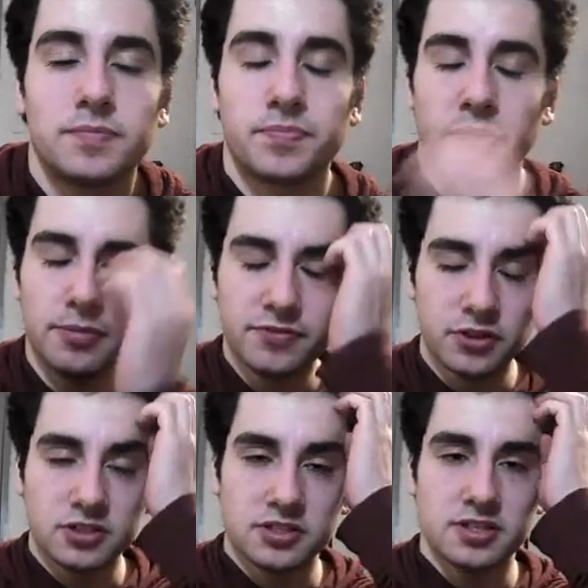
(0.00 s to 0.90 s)
Number
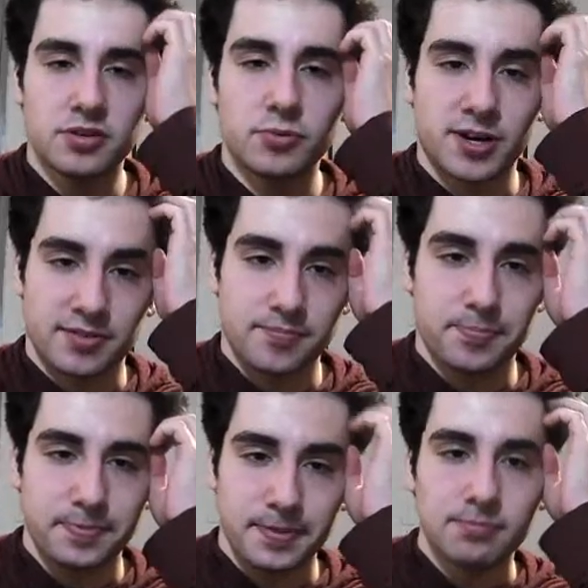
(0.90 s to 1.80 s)
401,
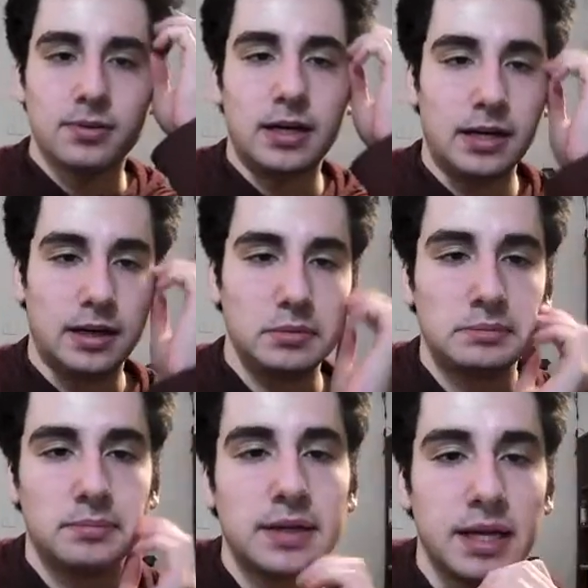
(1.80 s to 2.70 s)

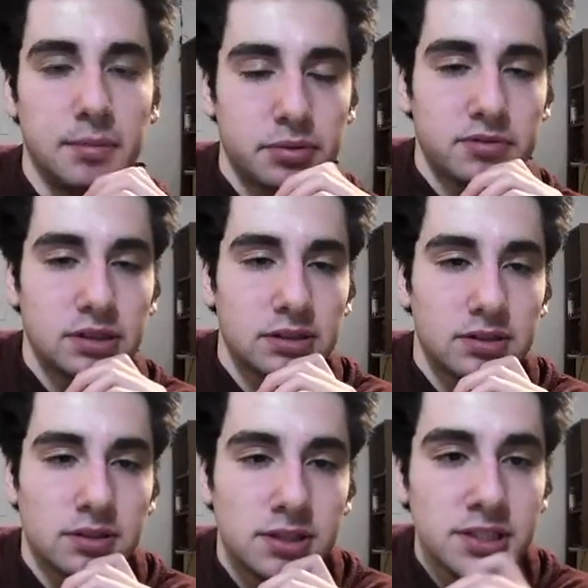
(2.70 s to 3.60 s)
imp.
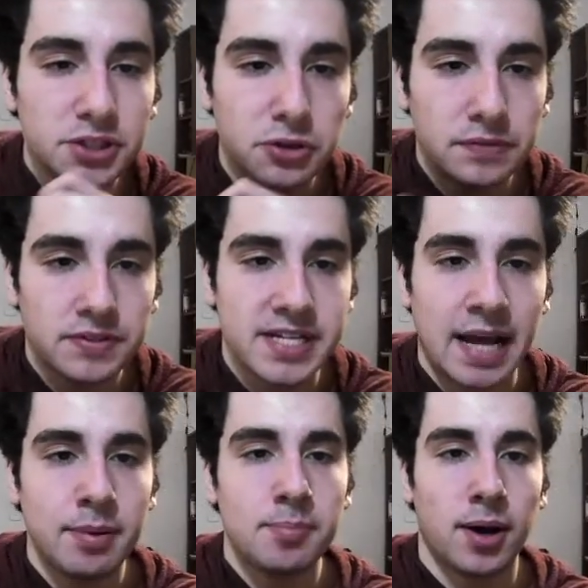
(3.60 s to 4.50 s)
This is short for
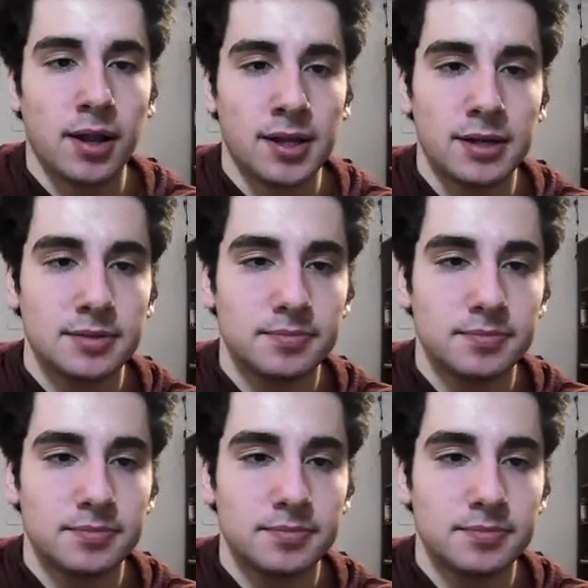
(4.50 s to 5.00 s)
Tame Impala.